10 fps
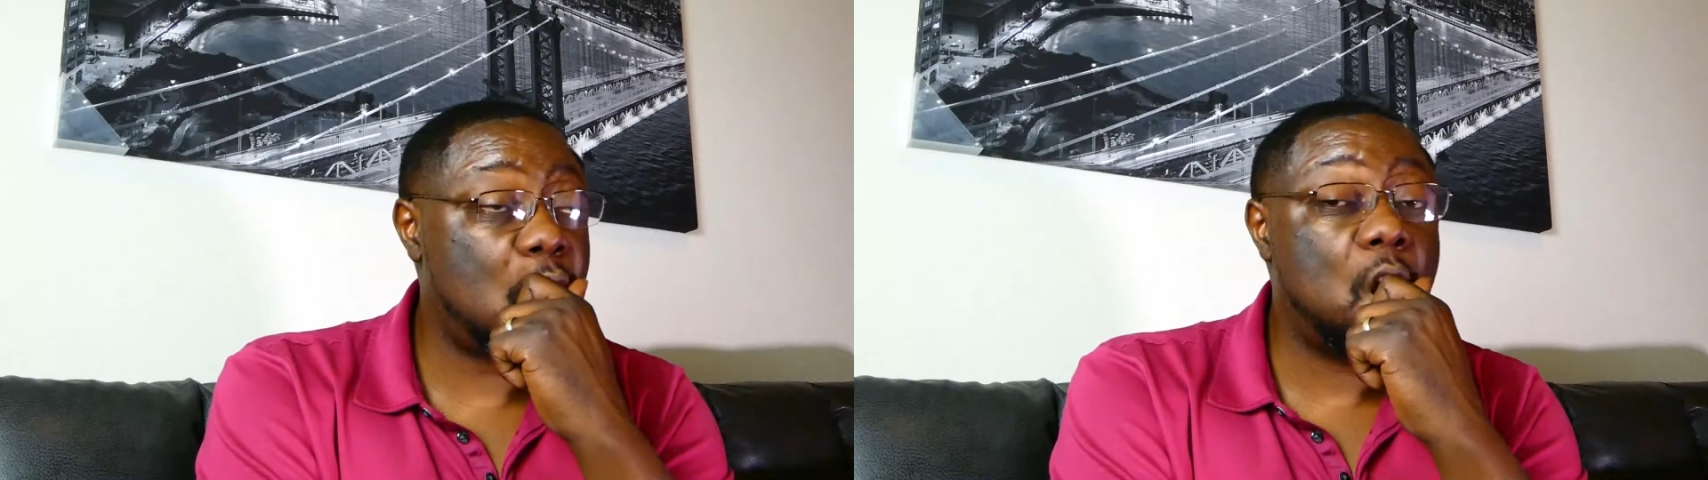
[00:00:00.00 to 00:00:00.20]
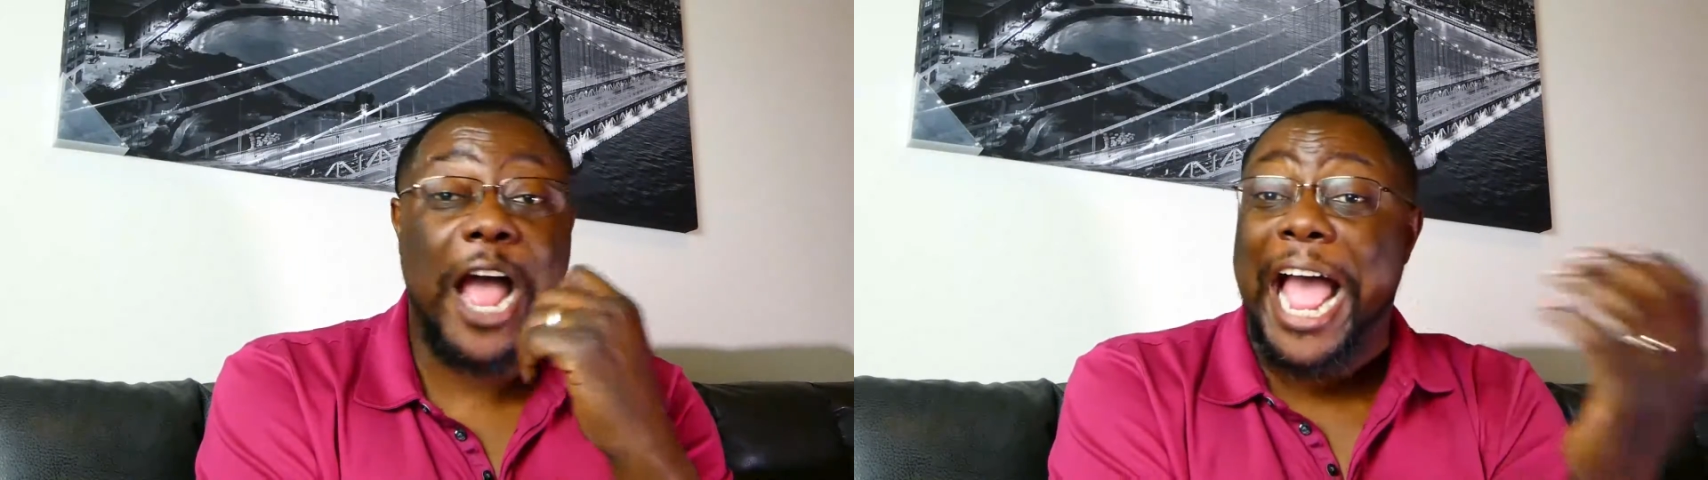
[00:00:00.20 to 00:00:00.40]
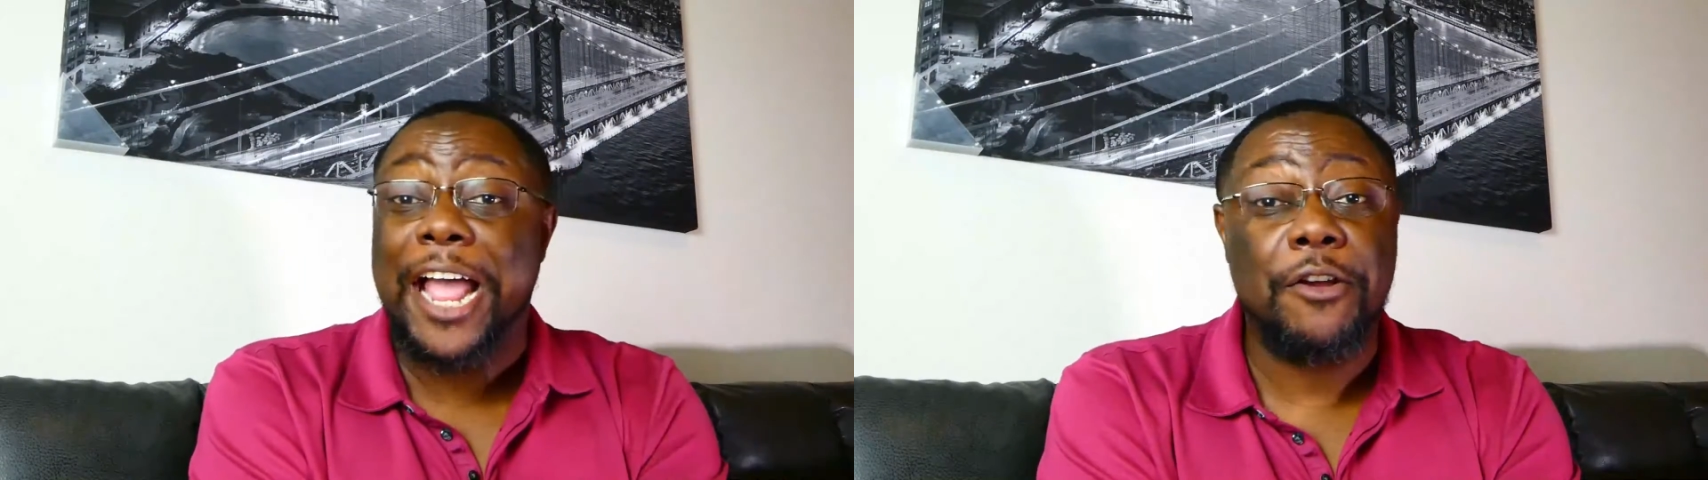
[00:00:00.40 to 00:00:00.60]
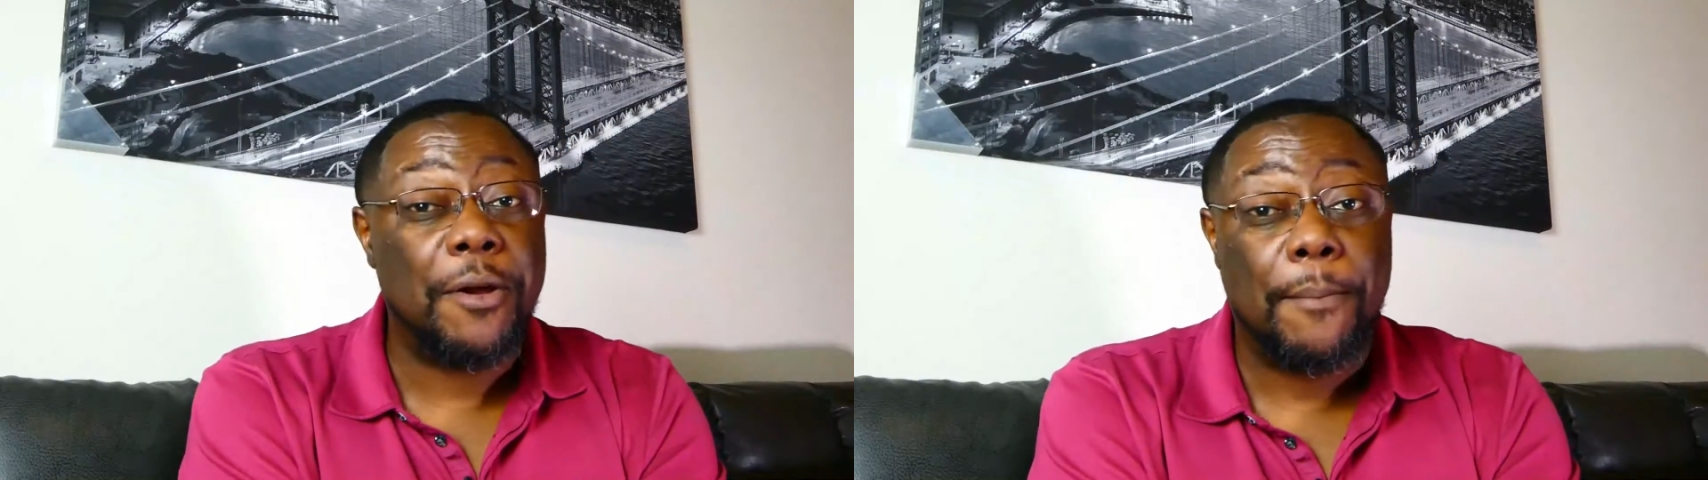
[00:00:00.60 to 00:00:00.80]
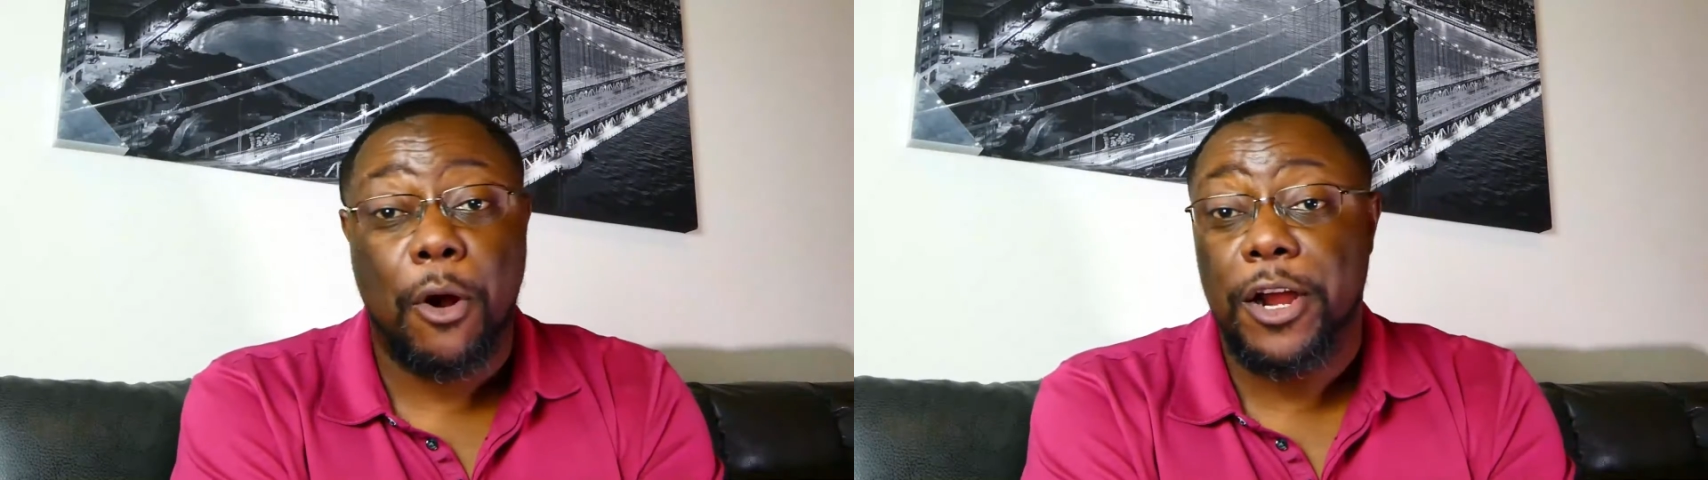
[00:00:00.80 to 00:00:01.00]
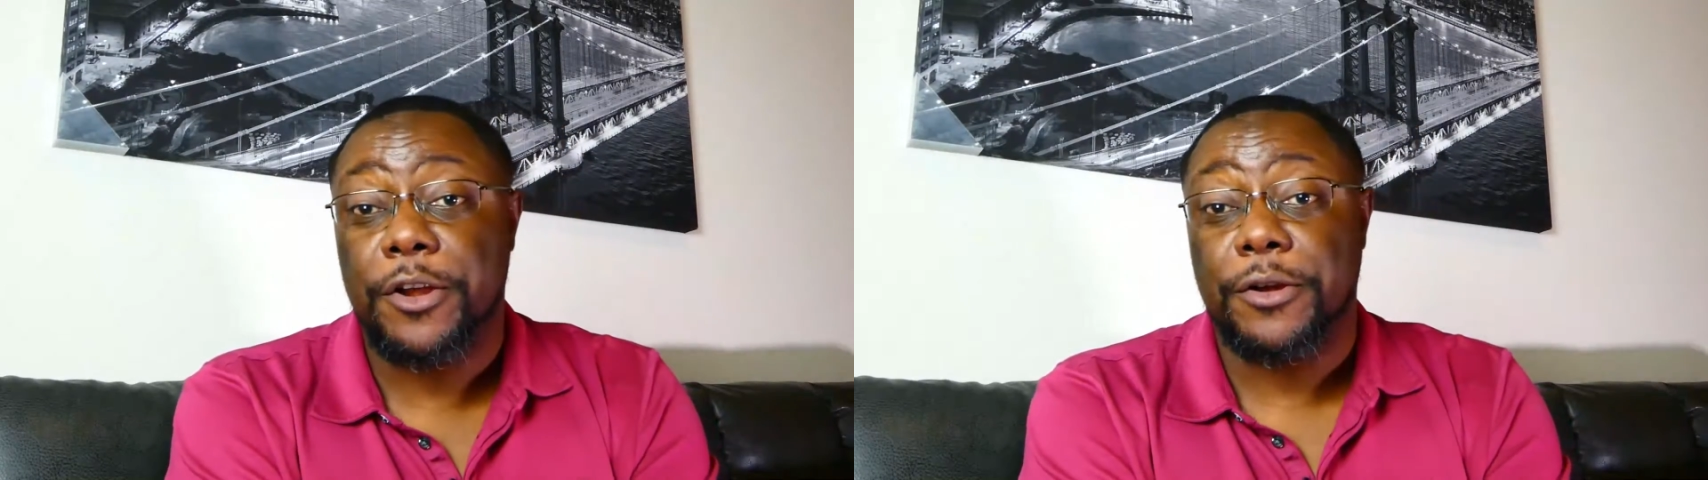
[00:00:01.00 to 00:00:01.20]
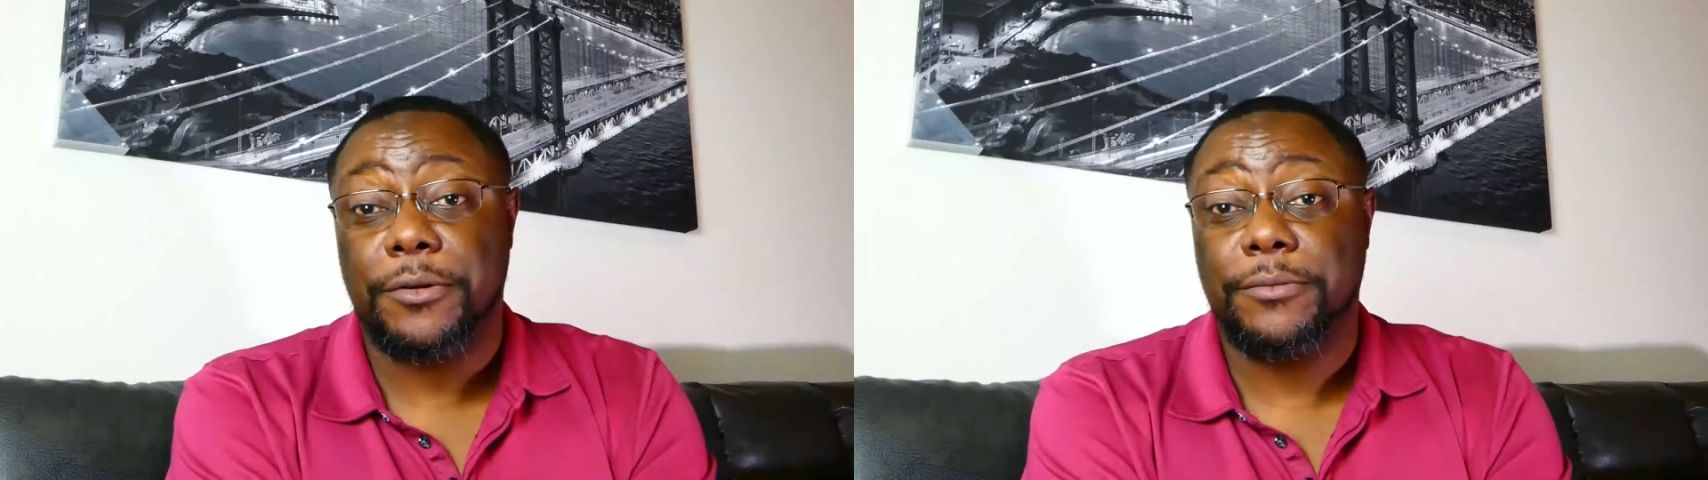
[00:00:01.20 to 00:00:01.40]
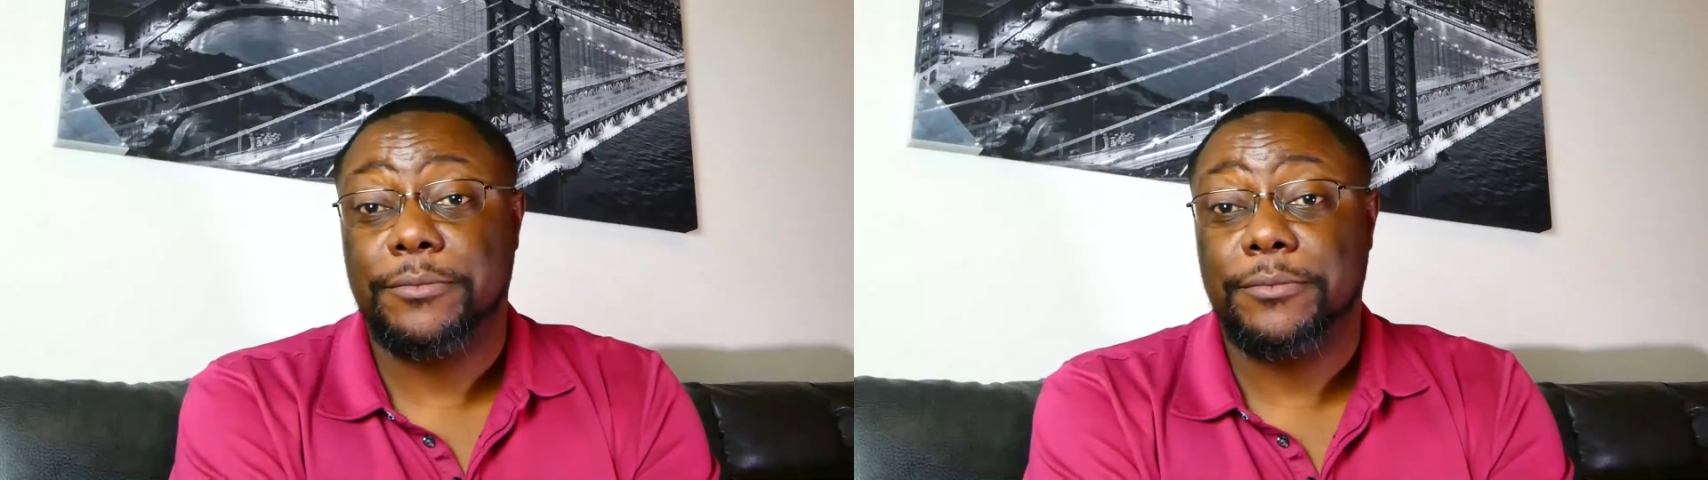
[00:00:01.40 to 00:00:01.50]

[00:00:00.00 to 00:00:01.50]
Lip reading: Hire a marketer.